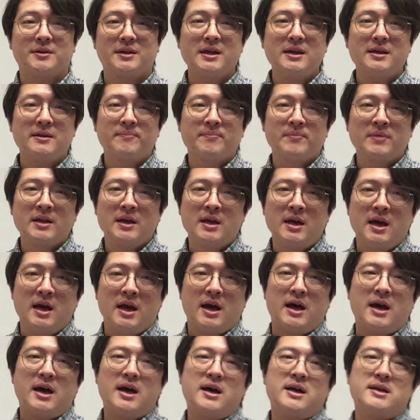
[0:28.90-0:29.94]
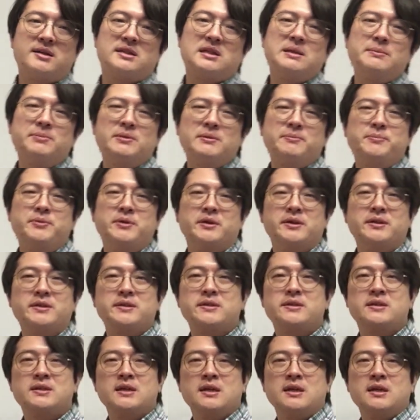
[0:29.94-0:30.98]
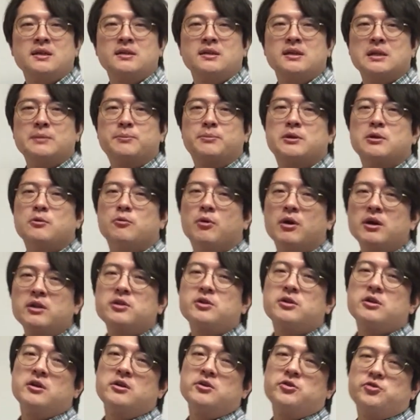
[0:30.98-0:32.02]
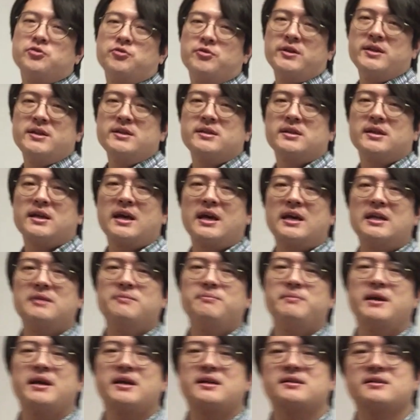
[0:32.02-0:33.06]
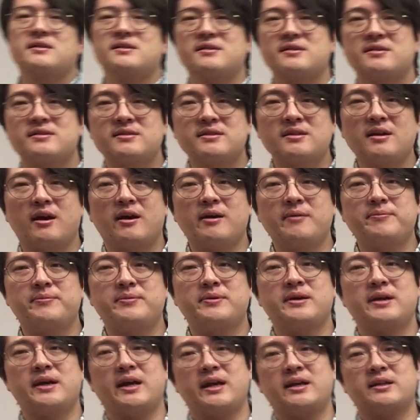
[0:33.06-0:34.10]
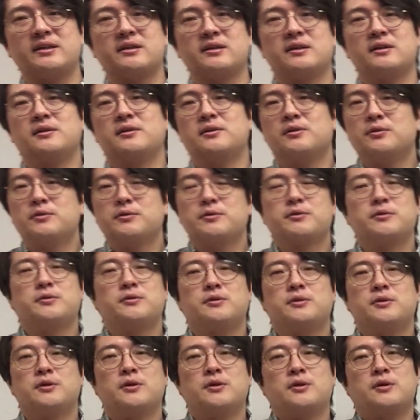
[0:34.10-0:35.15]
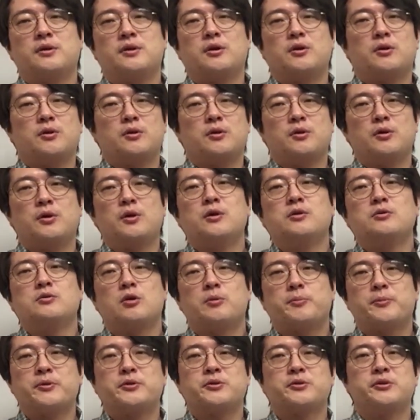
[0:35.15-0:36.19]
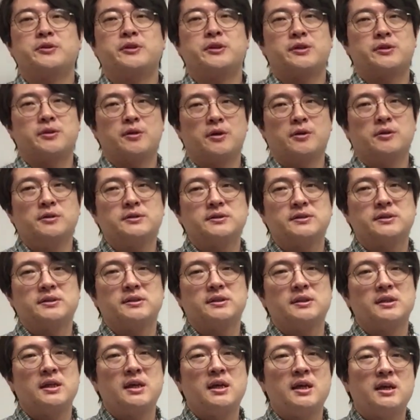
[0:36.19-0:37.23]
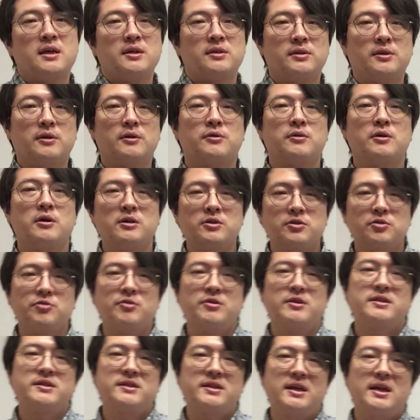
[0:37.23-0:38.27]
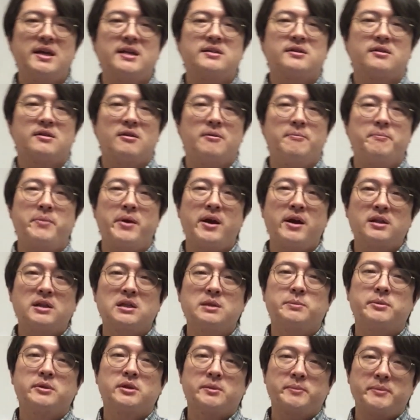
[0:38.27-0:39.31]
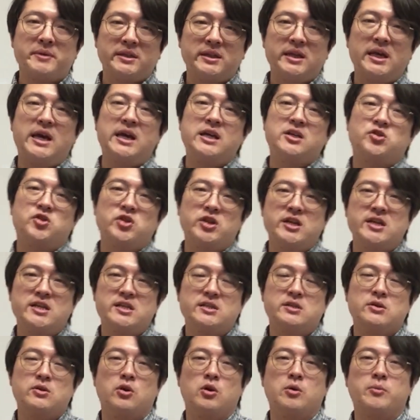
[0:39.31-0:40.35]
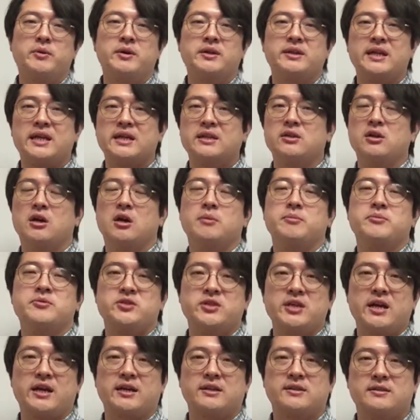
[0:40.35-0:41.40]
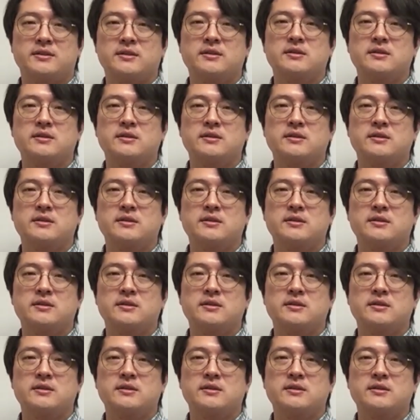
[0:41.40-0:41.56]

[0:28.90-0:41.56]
Okay, simple put, if the one countries can make some stuff at a low opportunity cost, the countries has comparative advantages over that object.